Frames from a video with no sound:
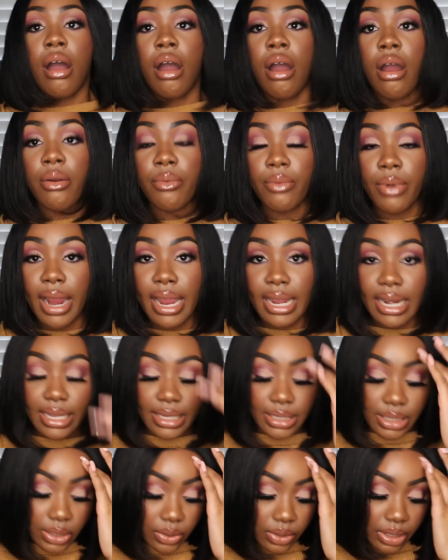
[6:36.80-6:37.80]

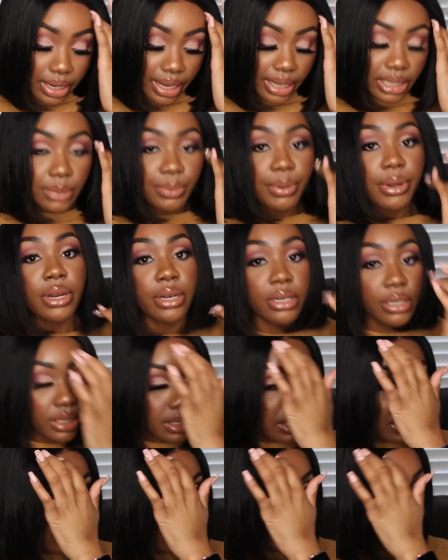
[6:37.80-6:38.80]
Alrighty, so the next purse,
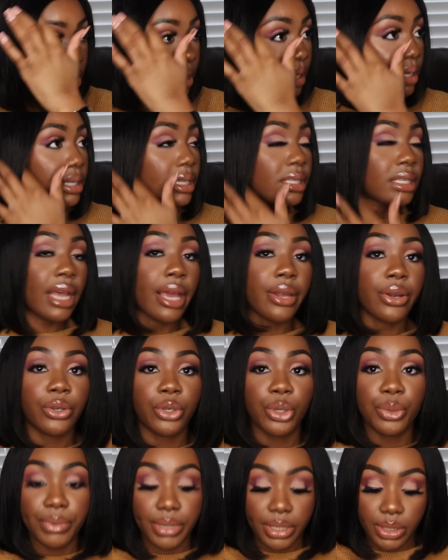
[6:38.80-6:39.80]
this is a designer
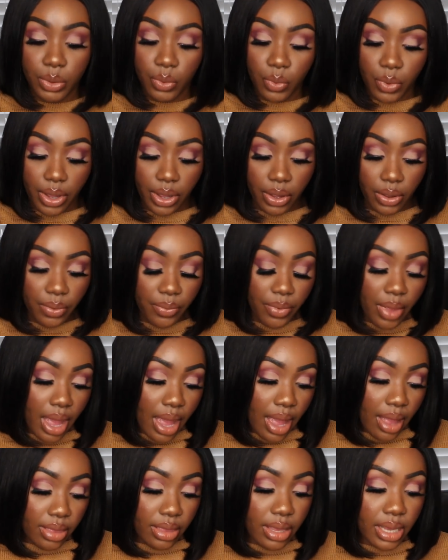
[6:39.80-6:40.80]
dupe as well.
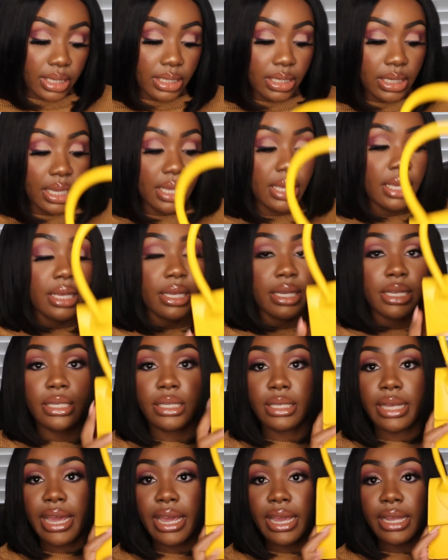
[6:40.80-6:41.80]
This
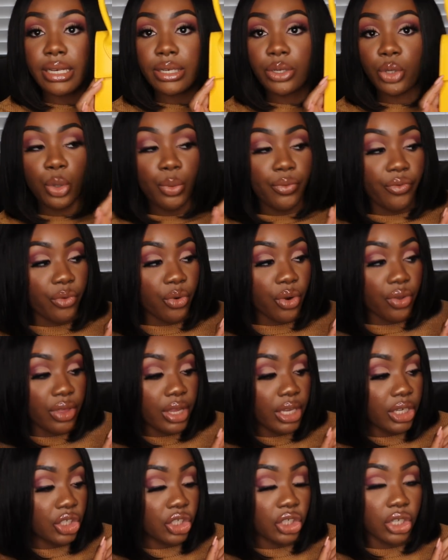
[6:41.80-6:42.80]
is a dupe for
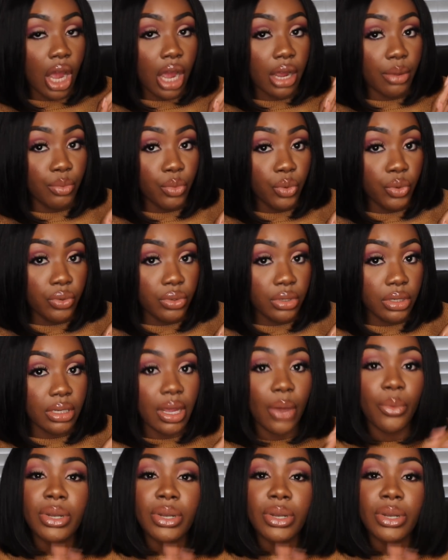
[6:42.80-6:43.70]
the Jacquemus. I